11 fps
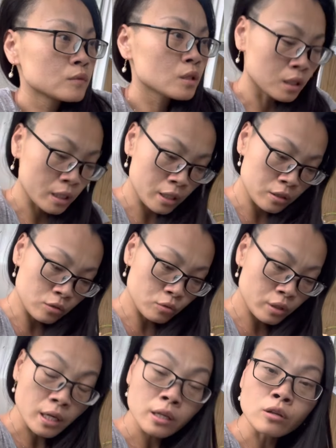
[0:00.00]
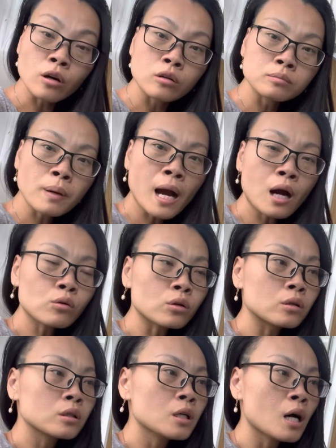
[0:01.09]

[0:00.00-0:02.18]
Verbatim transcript: clean, reclaim your own power,